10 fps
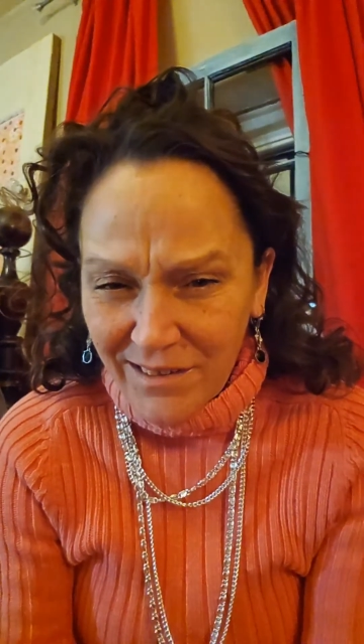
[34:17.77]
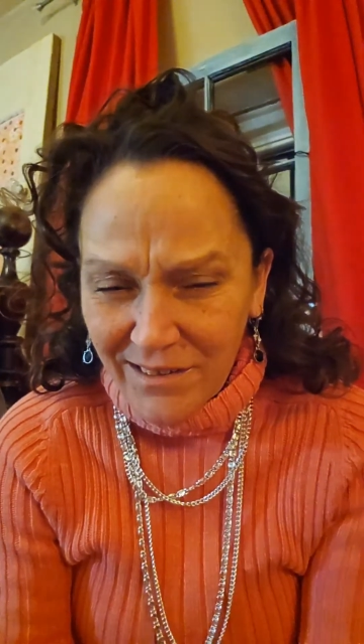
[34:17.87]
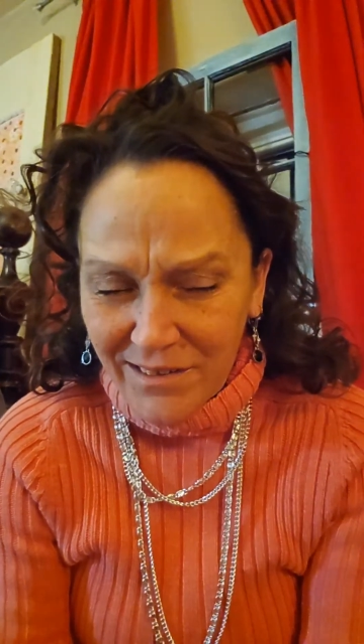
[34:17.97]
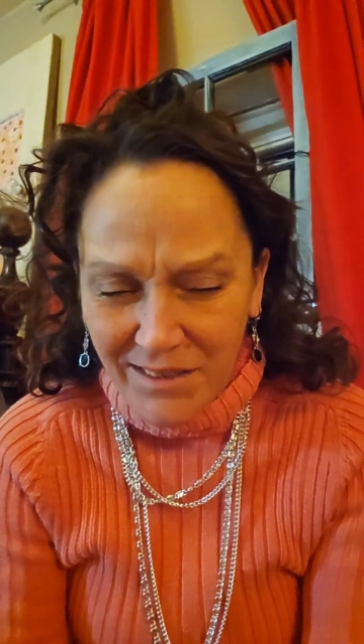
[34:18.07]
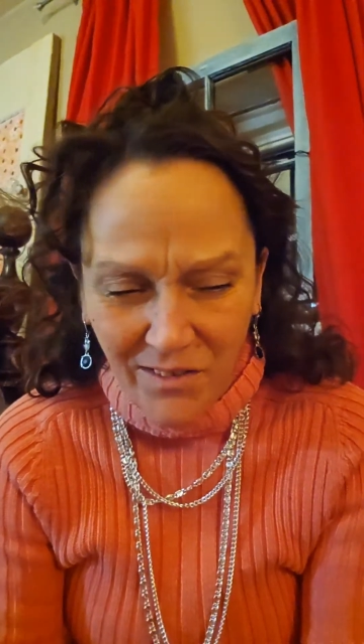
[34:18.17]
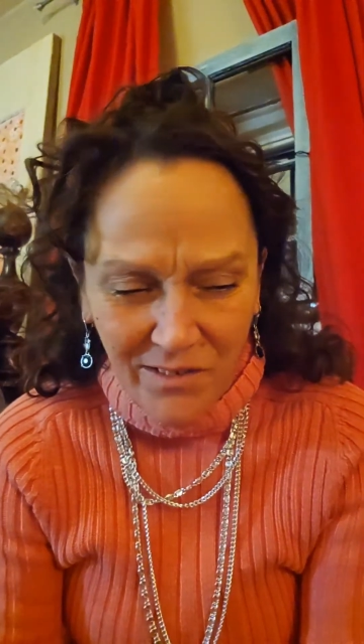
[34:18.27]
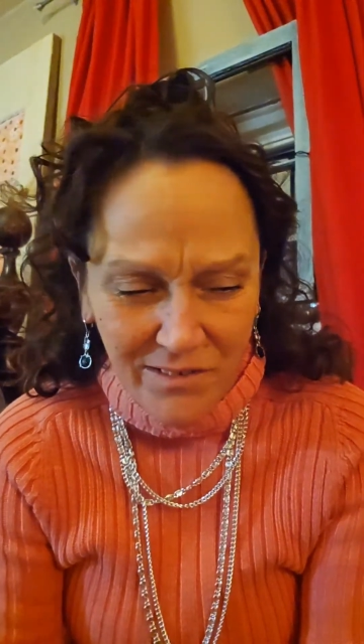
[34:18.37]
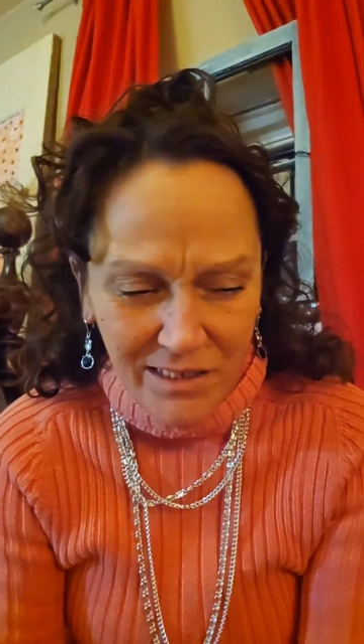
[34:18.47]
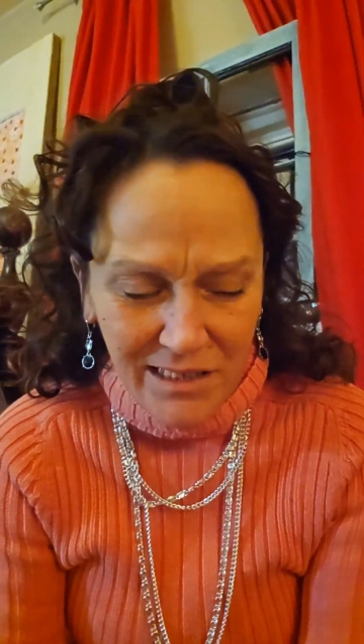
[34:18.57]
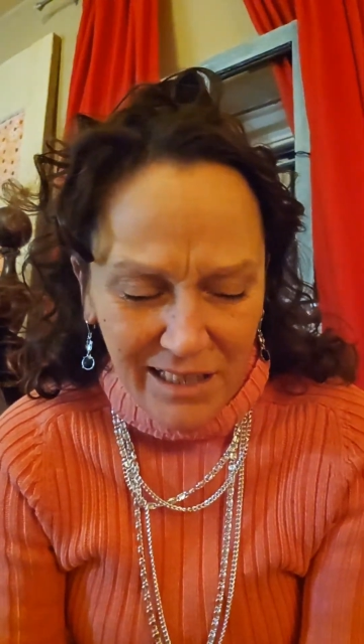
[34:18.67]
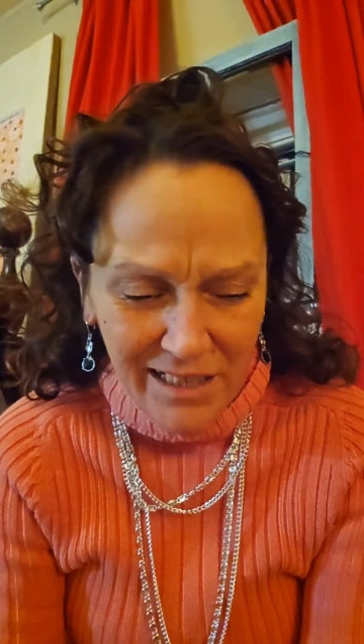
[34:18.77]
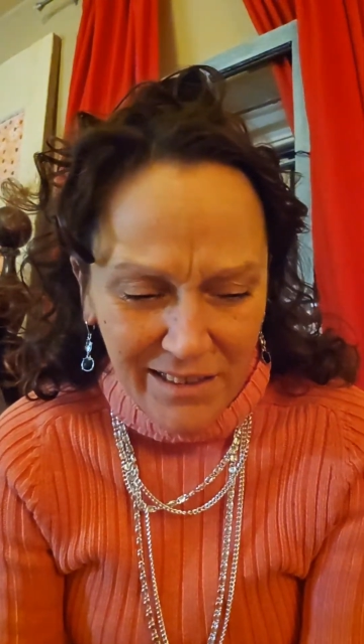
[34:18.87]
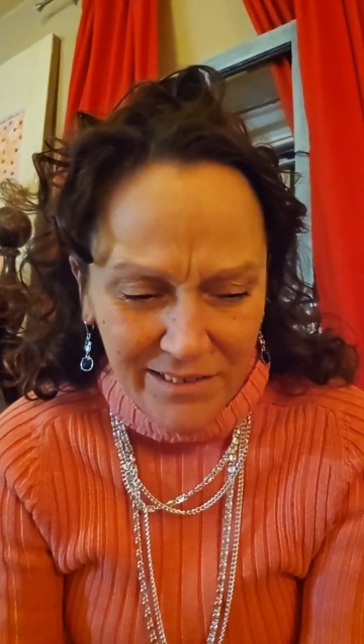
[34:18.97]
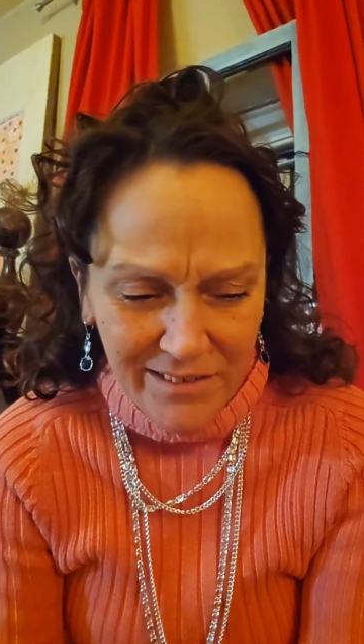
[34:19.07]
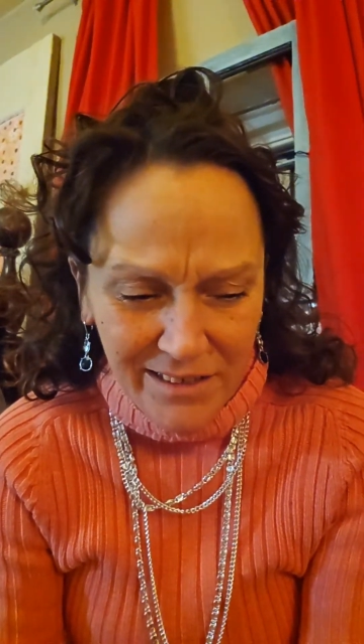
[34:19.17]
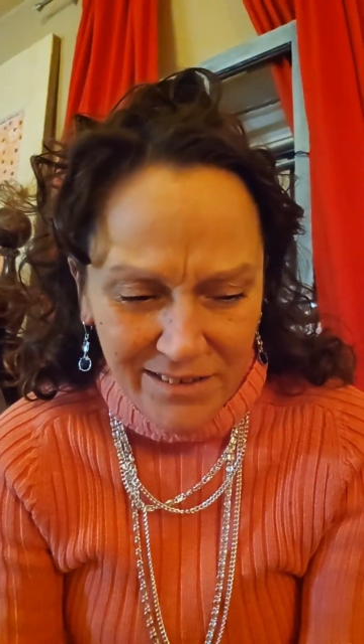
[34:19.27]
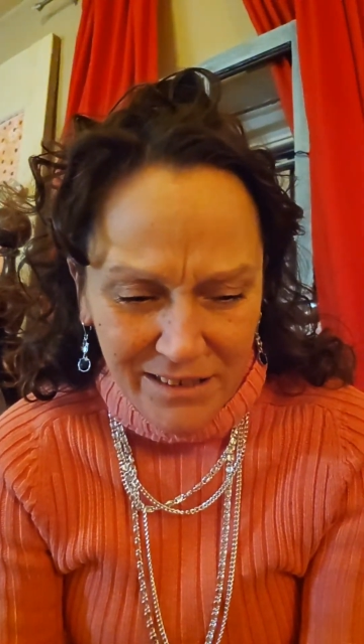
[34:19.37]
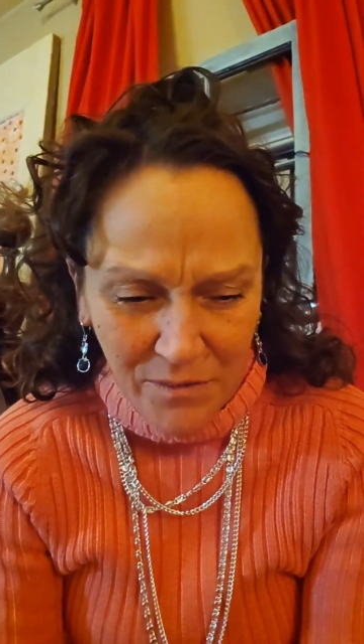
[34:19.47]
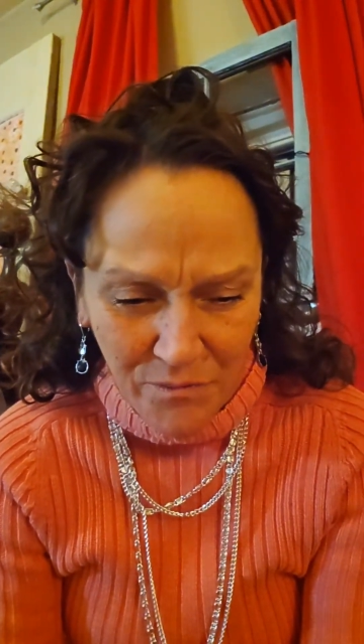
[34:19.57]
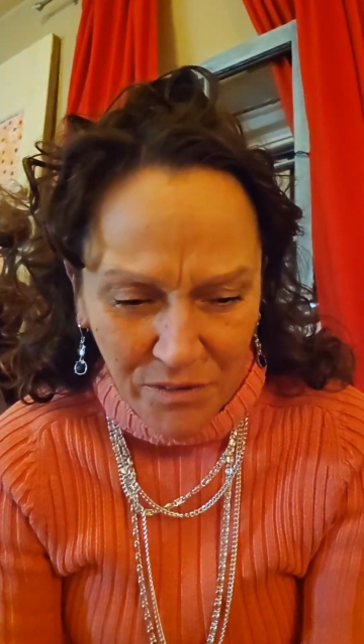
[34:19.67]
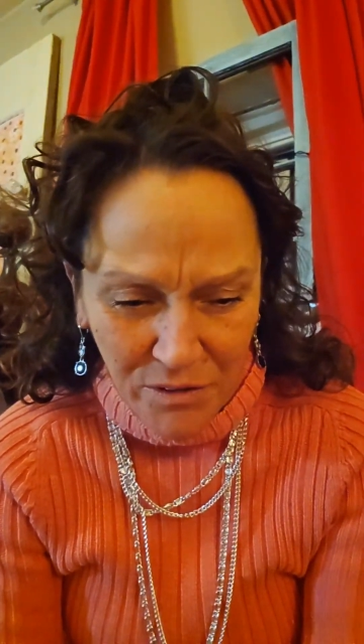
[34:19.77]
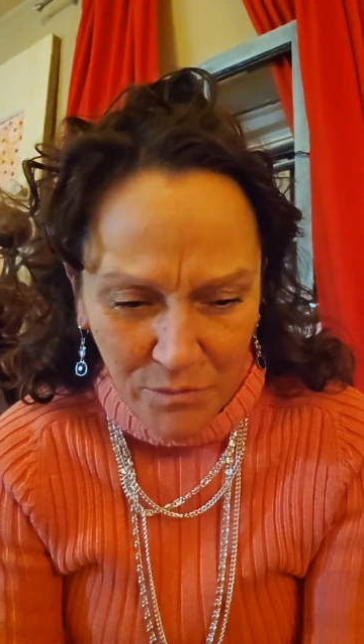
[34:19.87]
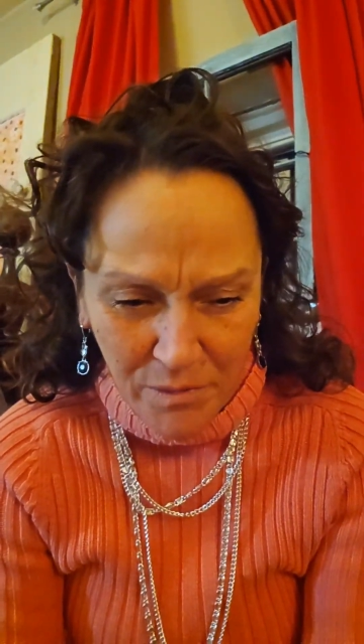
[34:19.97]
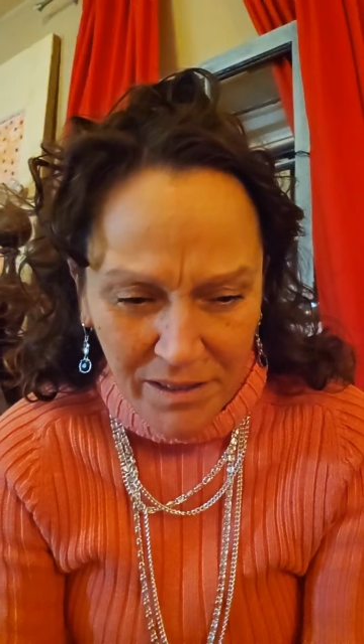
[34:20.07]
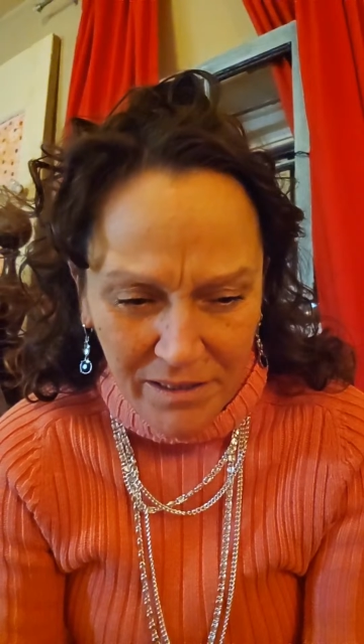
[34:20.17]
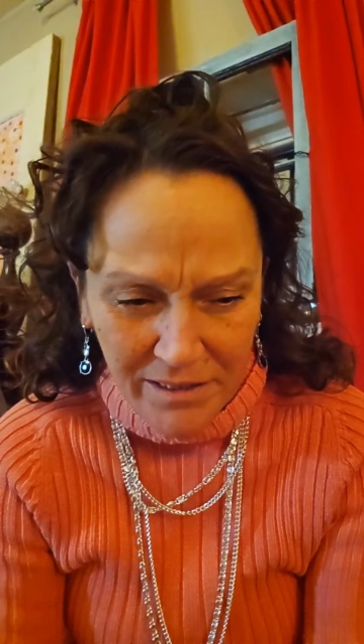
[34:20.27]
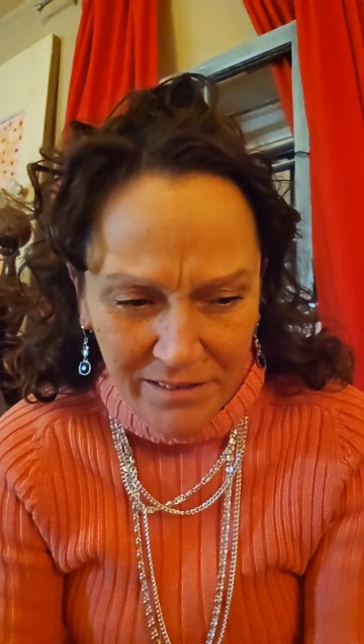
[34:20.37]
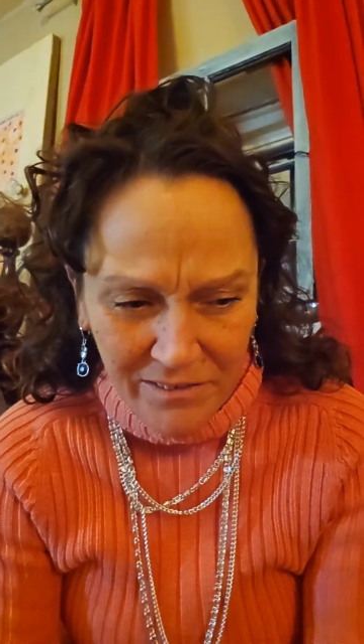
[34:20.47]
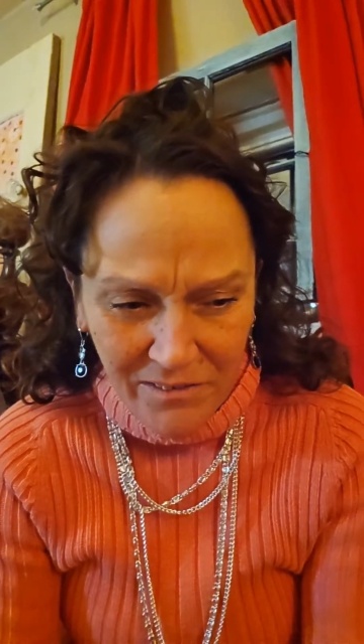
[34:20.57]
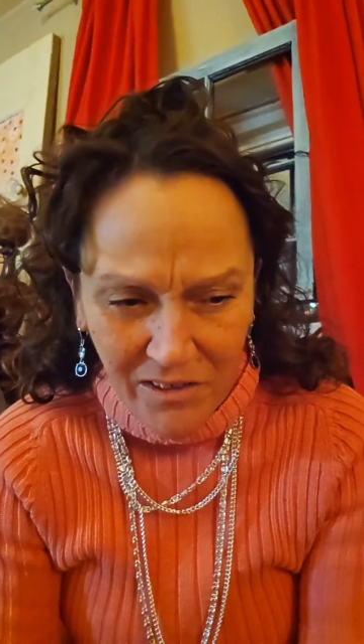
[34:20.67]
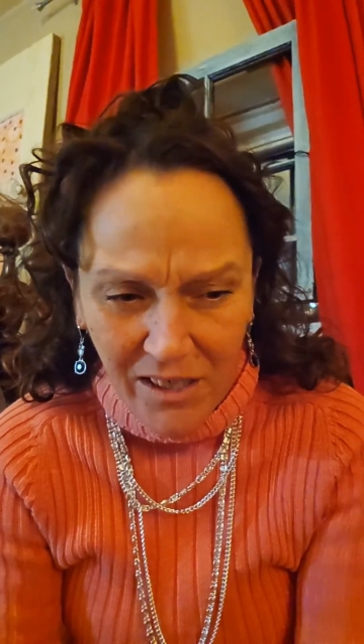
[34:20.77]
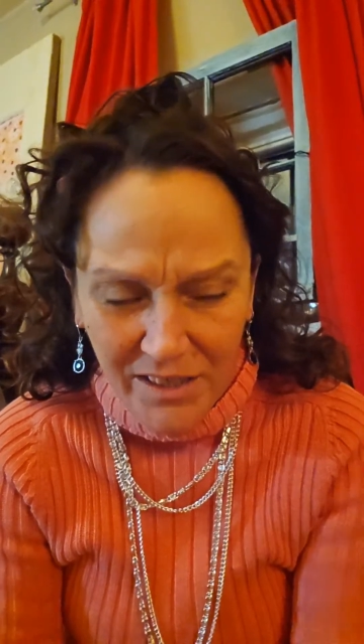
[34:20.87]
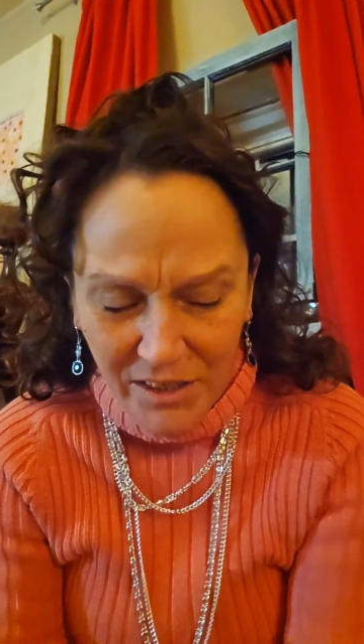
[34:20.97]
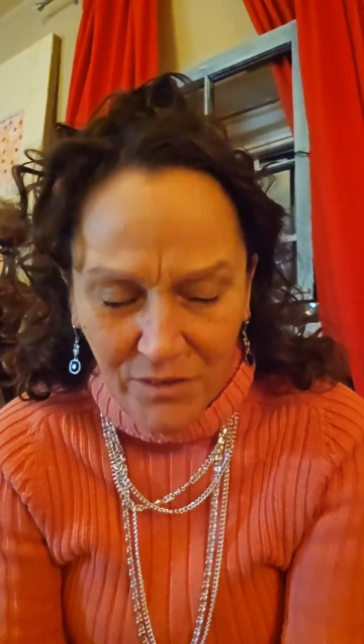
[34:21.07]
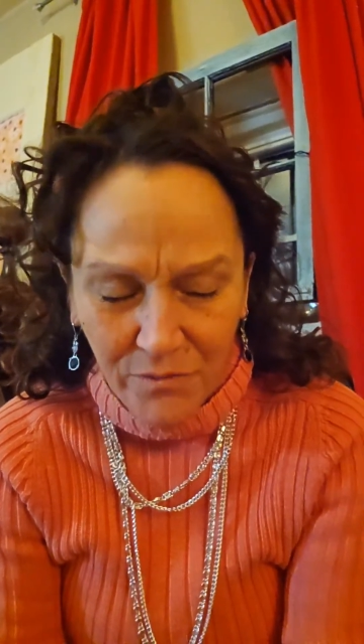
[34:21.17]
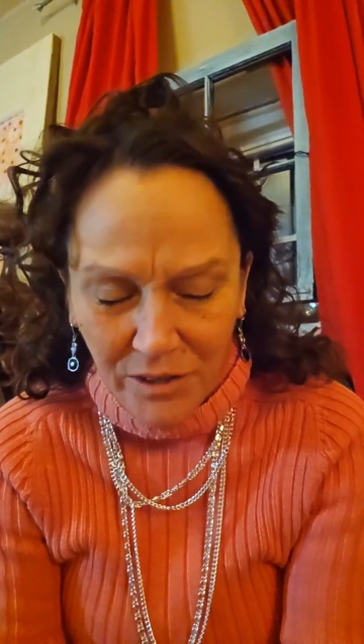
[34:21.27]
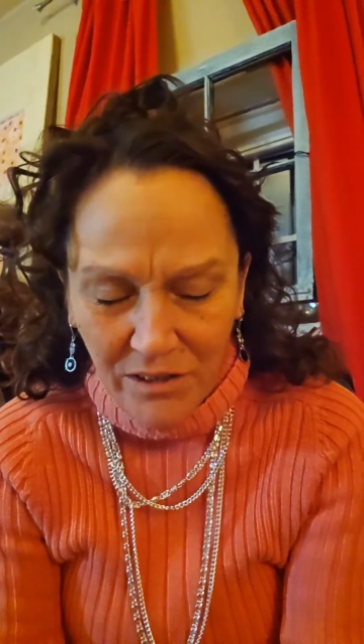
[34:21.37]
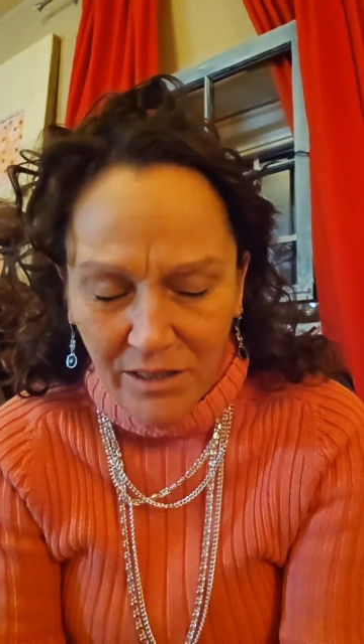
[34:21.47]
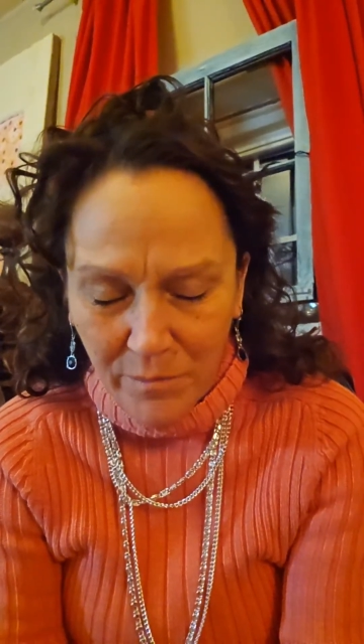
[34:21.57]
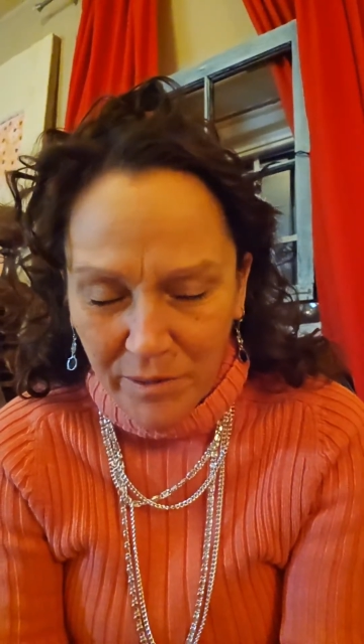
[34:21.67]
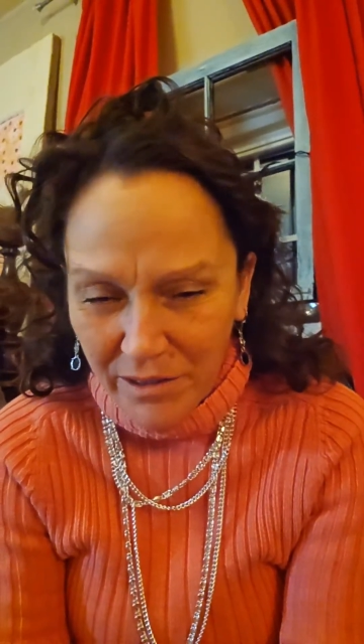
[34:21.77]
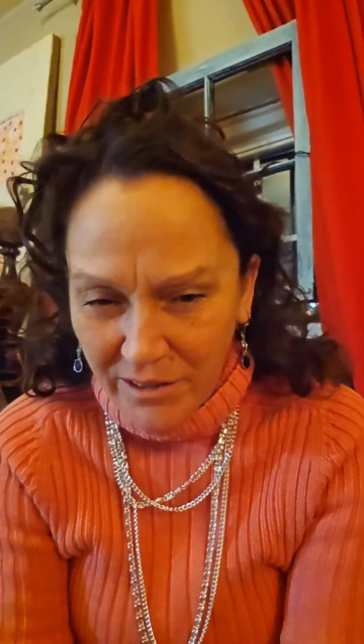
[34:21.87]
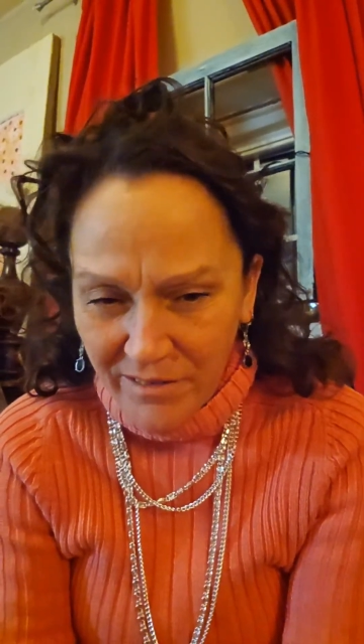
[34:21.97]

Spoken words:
sooner than later now that I feel better. I do feel a lot better.